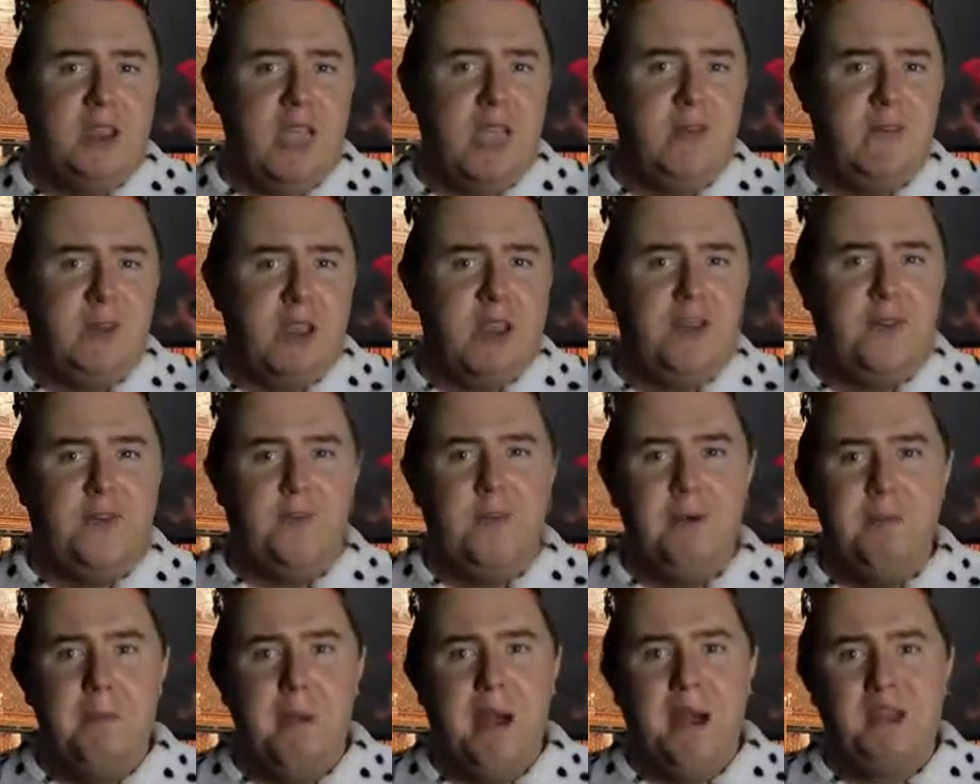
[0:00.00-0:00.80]
get ready
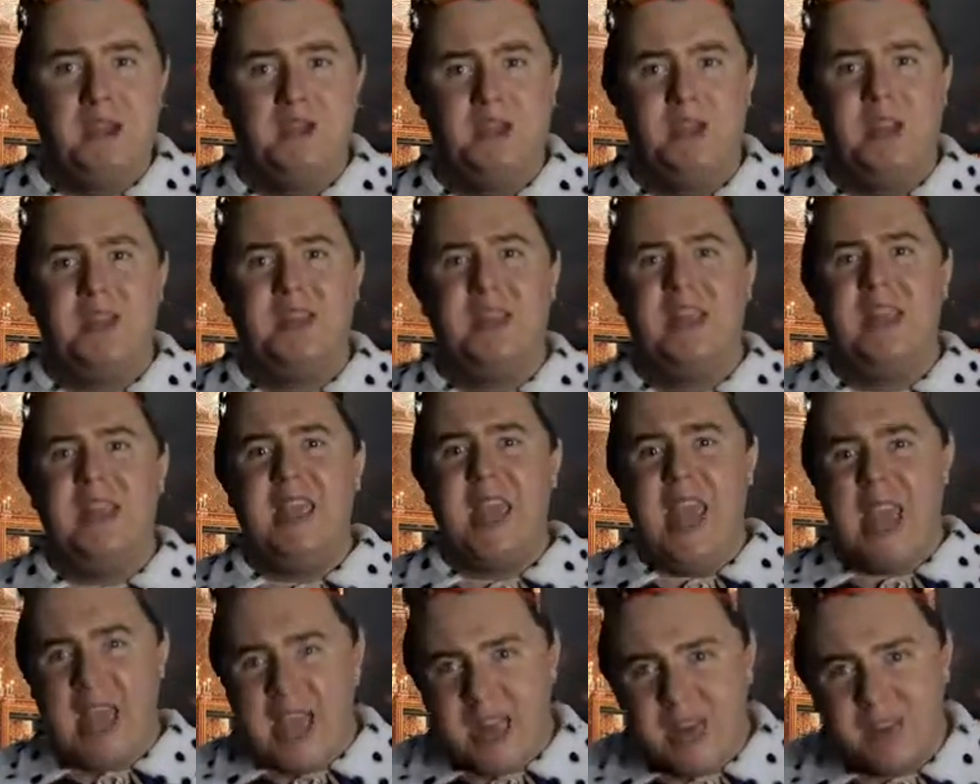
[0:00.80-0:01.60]
for a match at
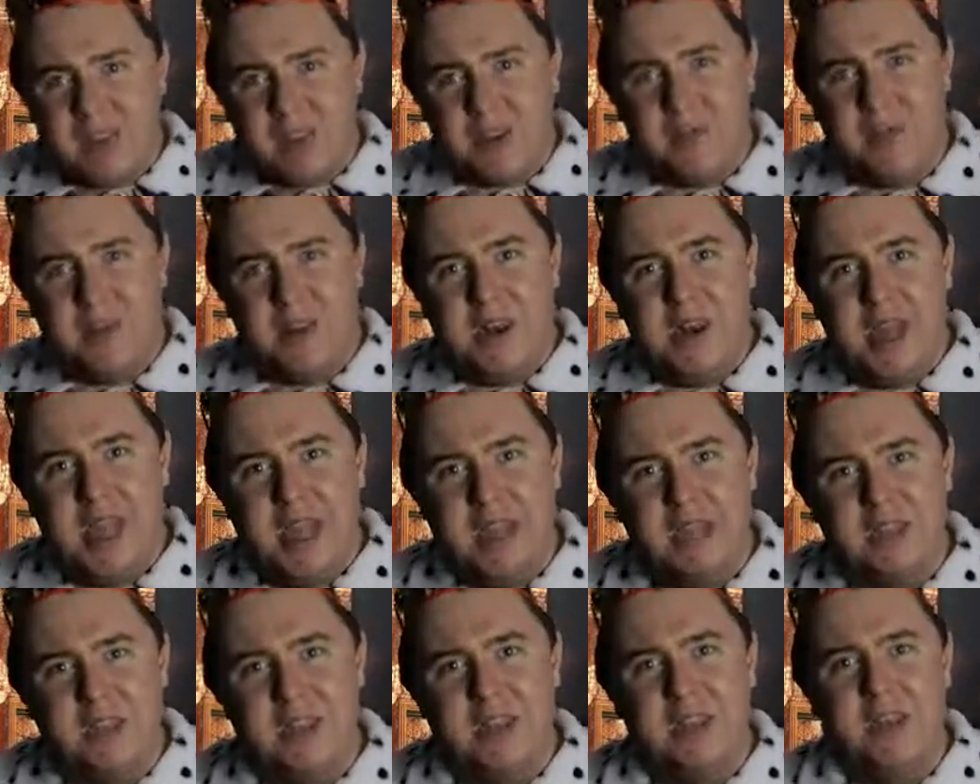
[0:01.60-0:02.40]
the end of a
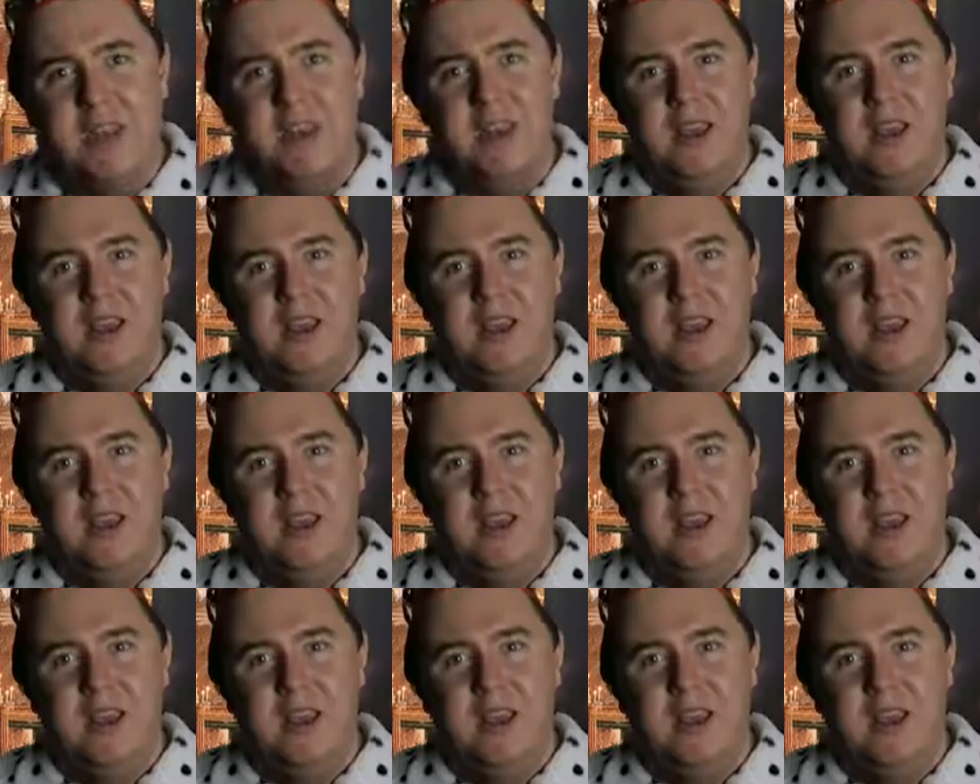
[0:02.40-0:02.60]
night?